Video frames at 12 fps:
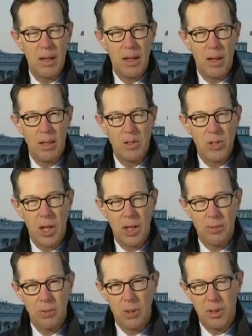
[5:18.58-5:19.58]
on
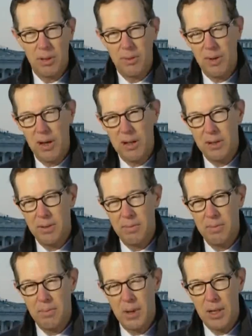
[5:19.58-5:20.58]
China where they invited
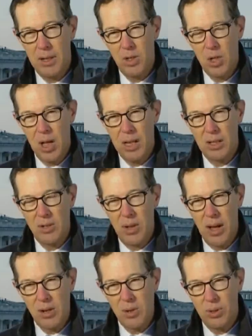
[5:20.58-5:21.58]
many Chinese
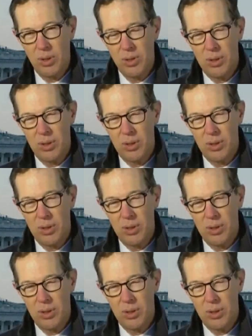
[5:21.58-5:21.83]
nationals,